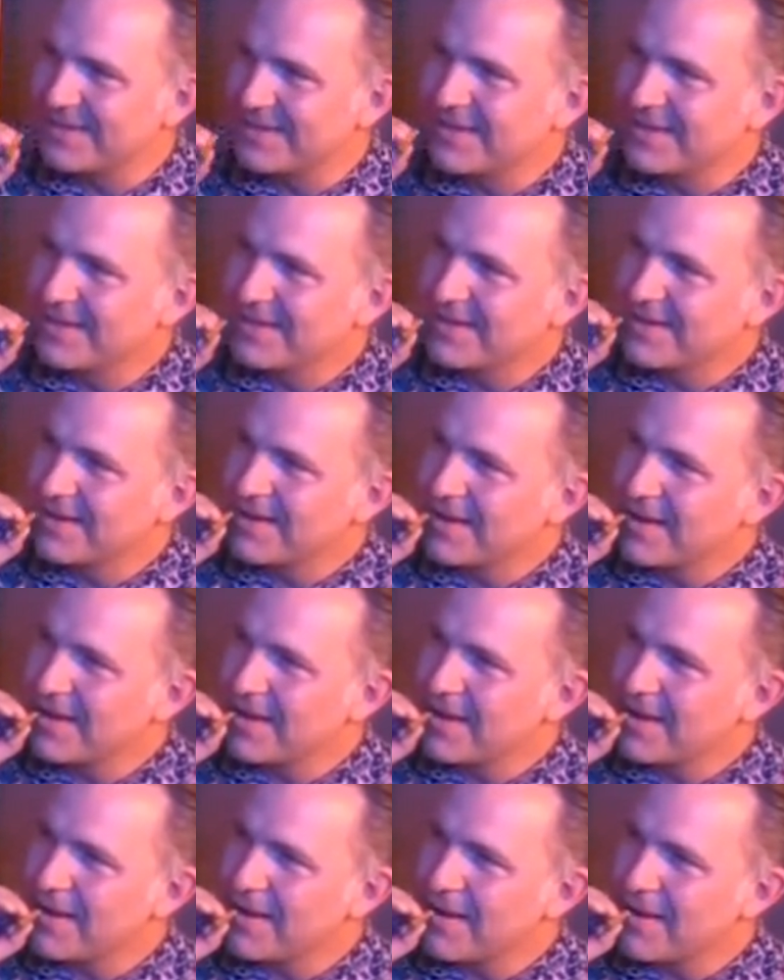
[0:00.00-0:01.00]

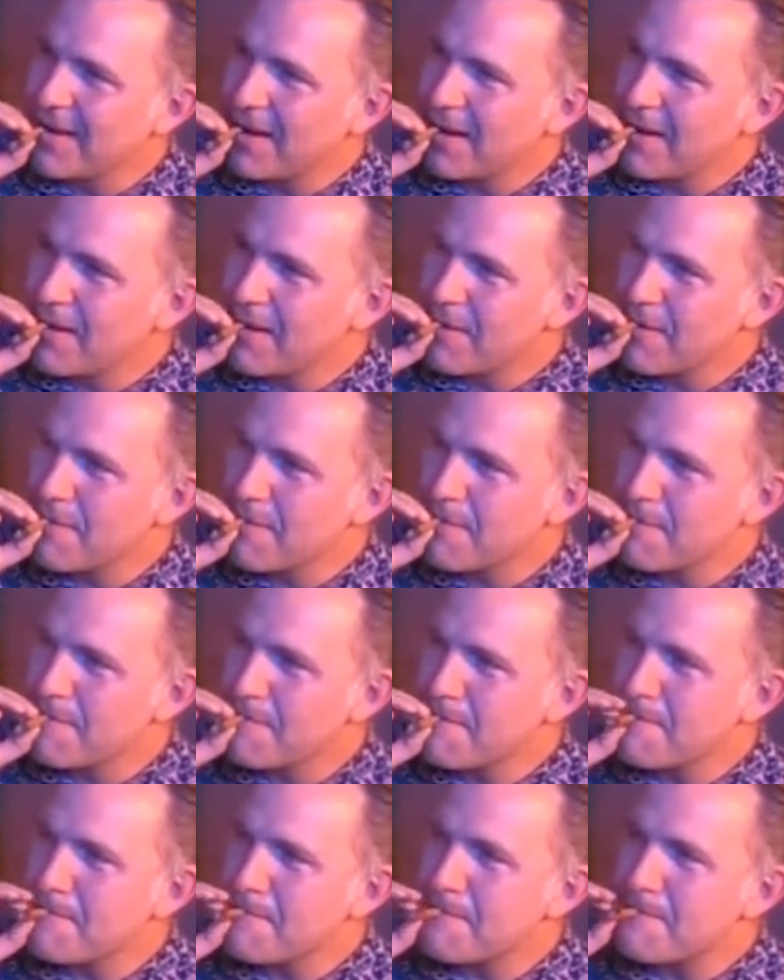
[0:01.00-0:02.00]

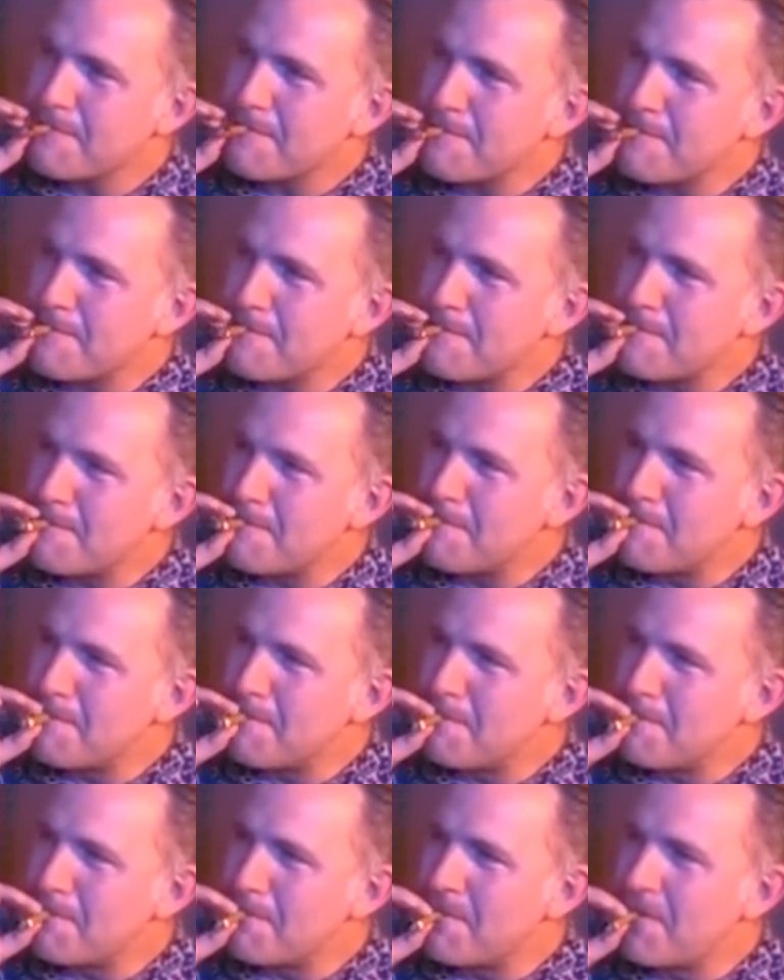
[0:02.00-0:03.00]

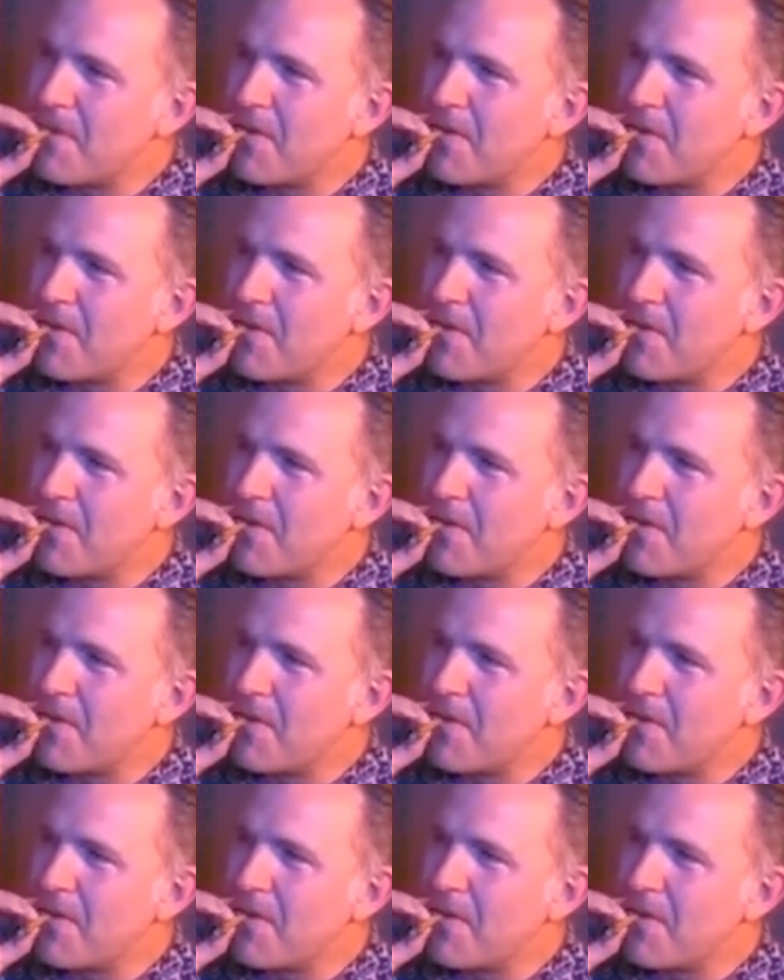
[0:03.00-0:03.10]
The person shown says nothing.